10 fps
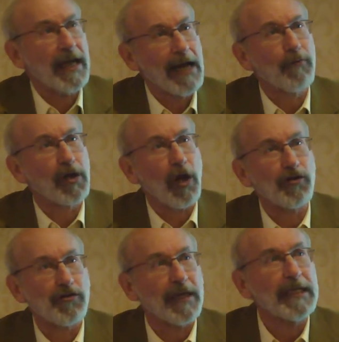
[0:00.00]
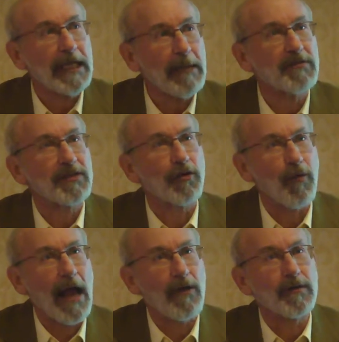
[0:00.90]
agriculture that keeps the
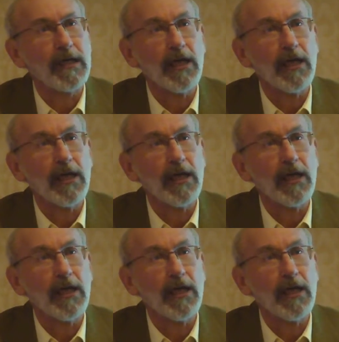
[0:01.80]
ground